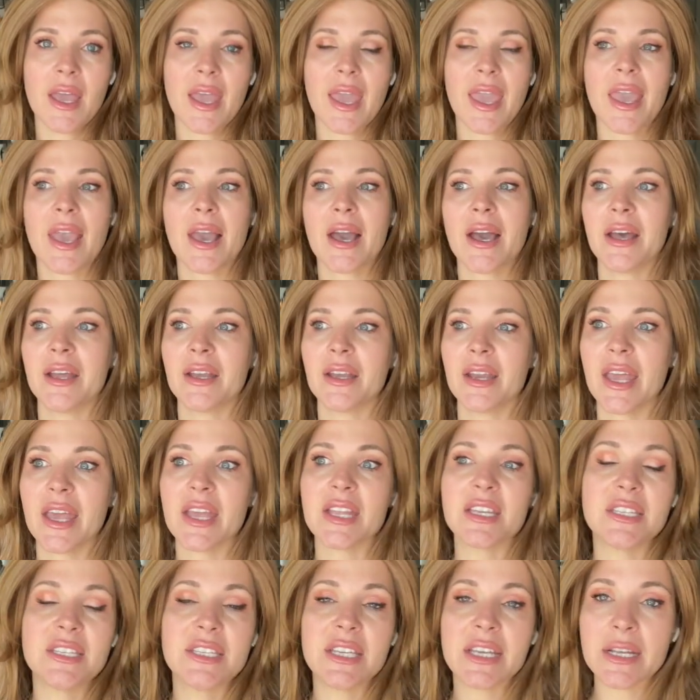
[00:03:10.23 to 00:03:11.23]
And
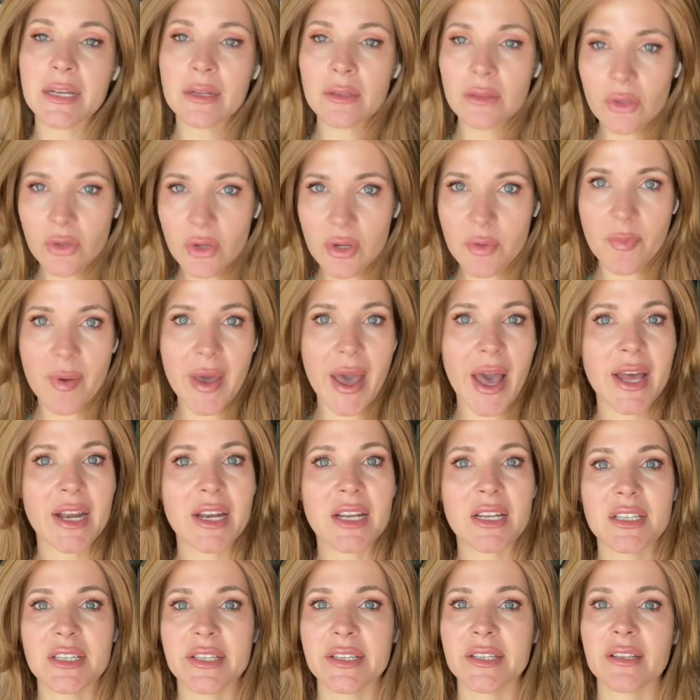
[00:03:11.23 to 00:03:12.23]
it didn't look bad.
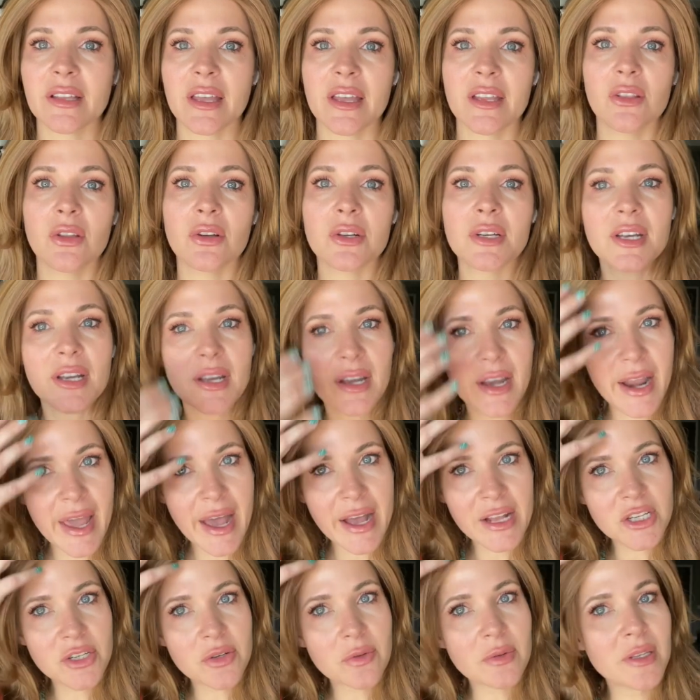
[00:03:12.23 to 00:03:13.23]
It looked
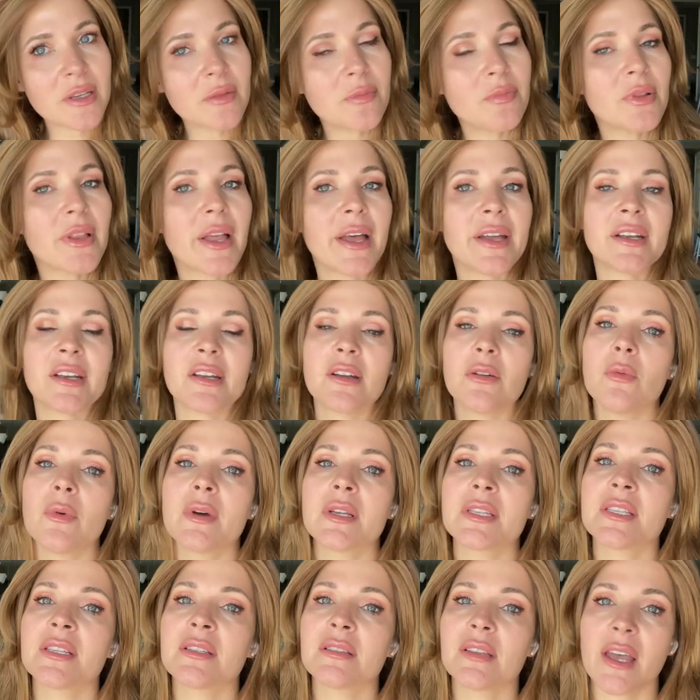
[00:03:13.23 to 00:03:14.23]
naturally blended. It
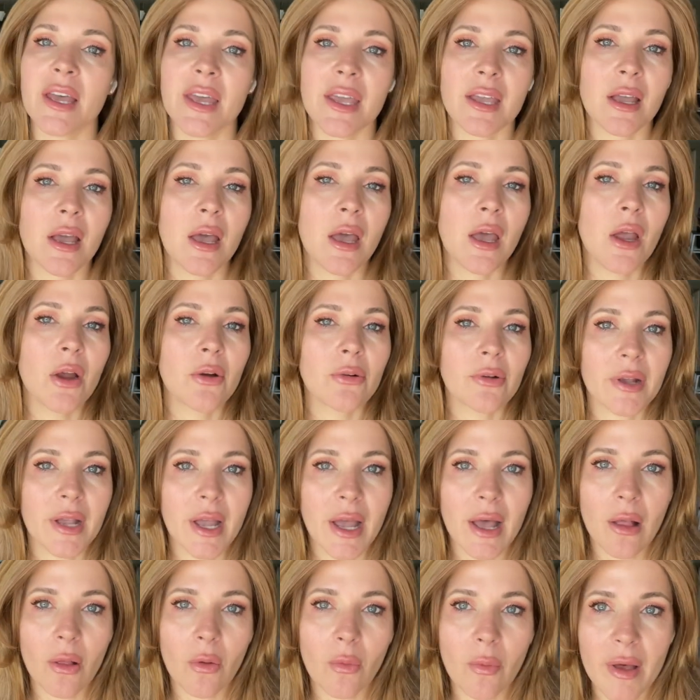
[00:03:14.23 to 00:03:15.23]
wasn't like
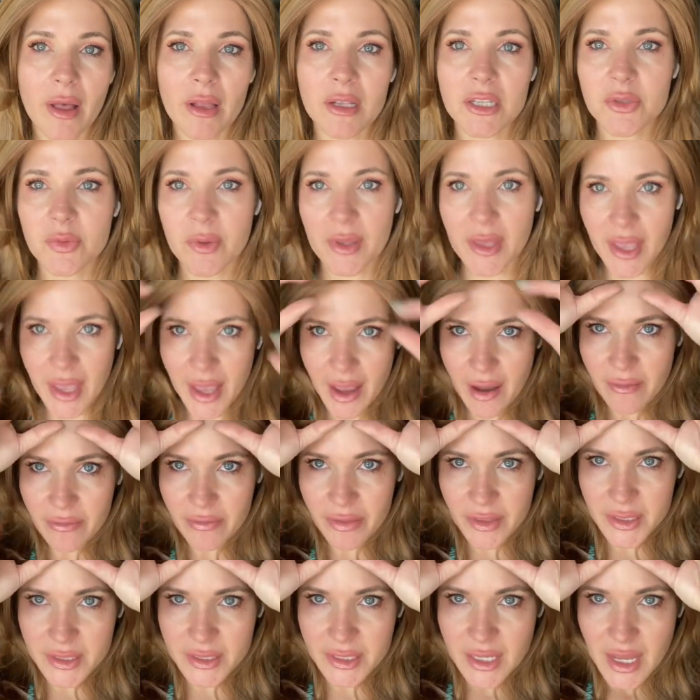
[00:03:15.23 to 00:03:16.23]
Raquel Welch where they have
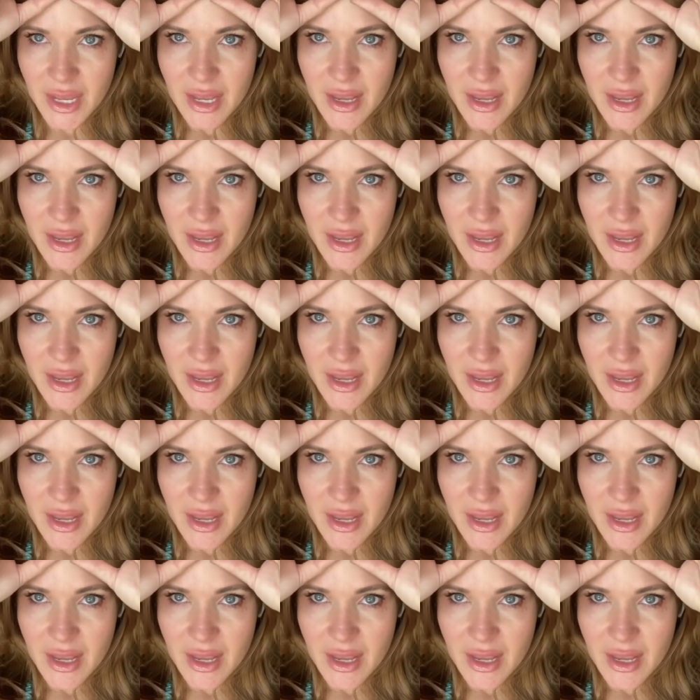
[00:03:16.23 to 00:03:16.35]
this